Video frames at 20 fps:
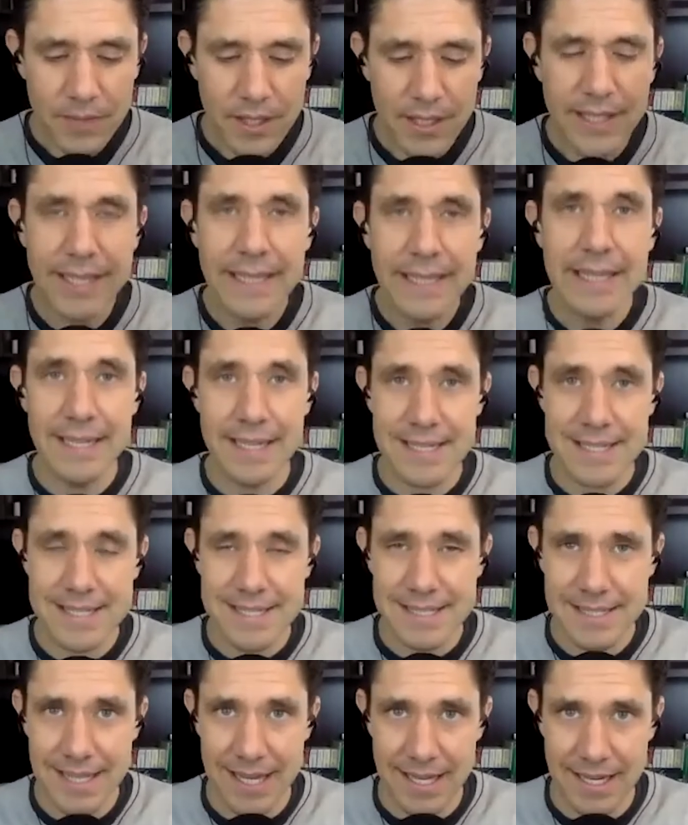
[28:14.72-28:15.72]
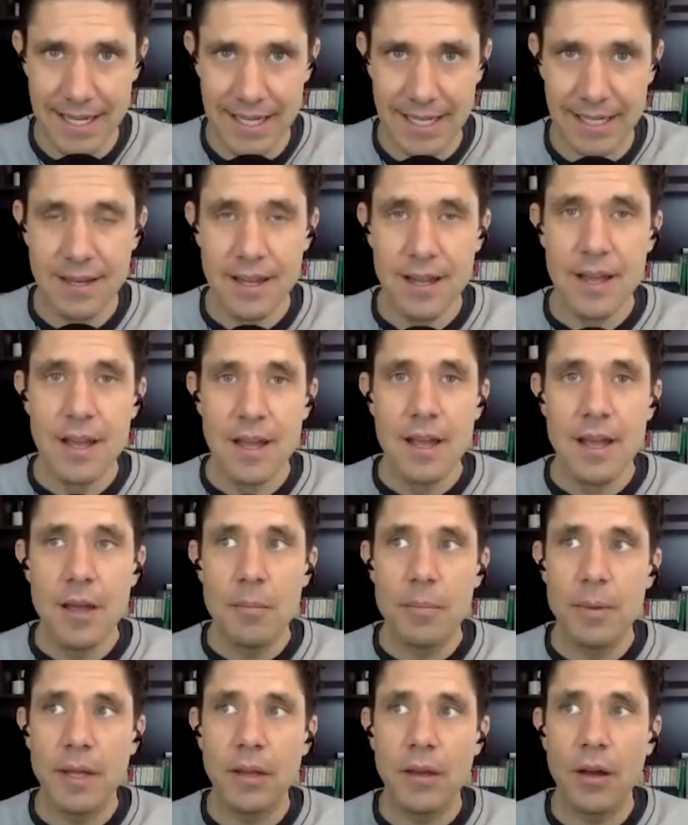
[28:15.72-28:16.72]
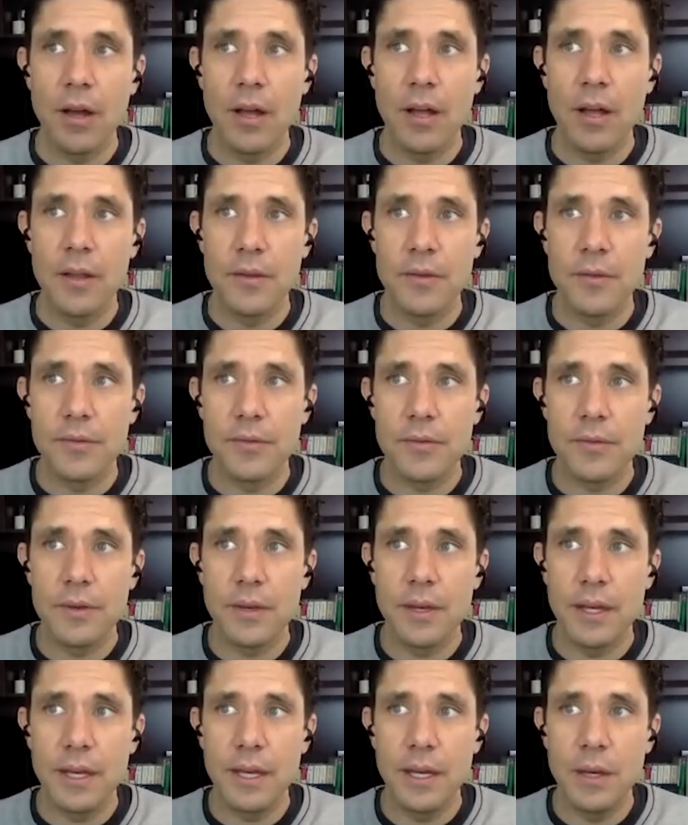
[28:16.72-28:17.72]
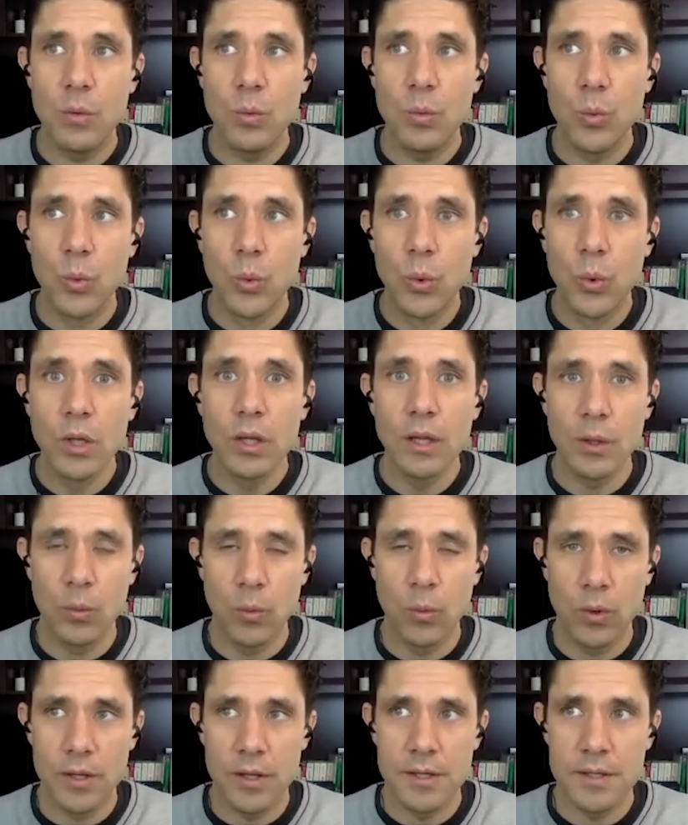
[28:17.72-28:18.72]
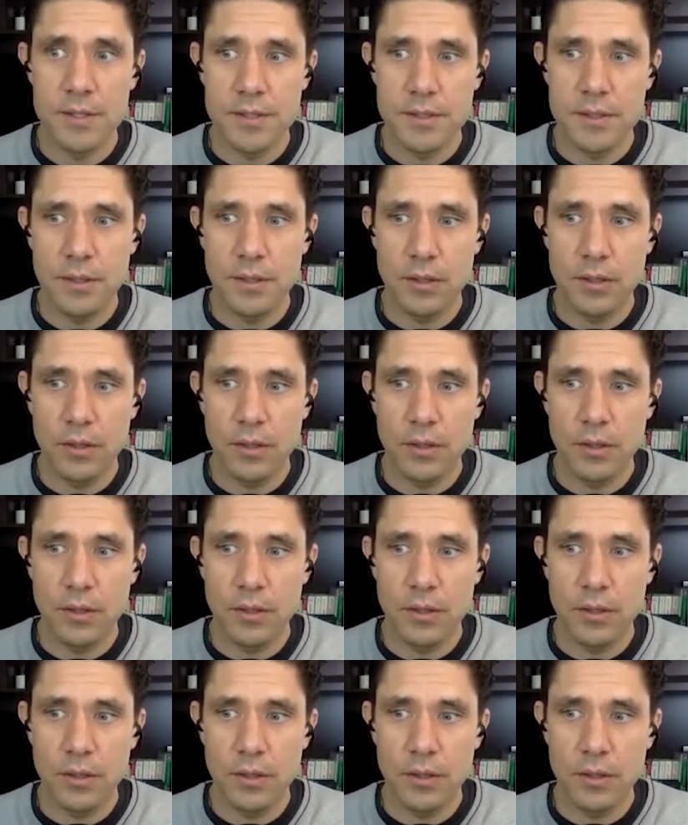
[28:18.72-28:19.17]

He did a study because he really was